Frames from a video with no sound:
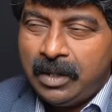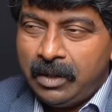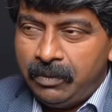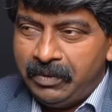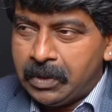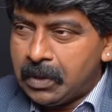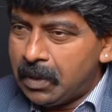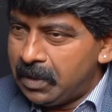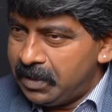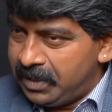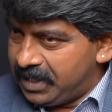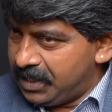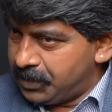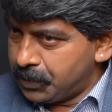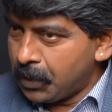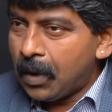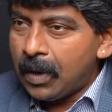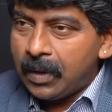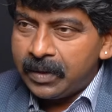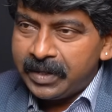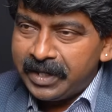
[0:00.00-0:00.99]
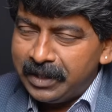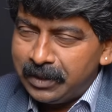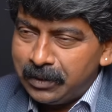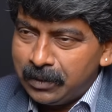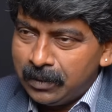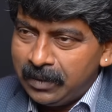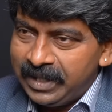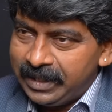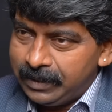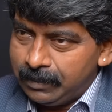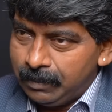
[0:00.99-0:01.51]
We call it as hawking,
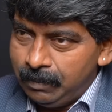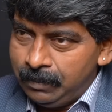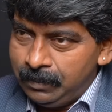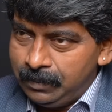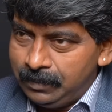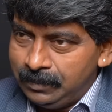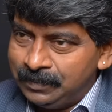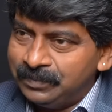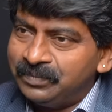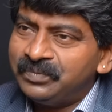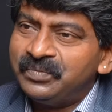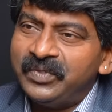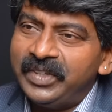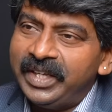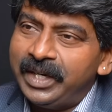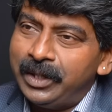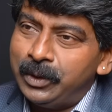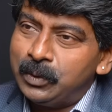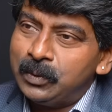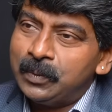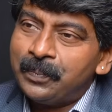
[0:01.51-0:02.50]
like they do.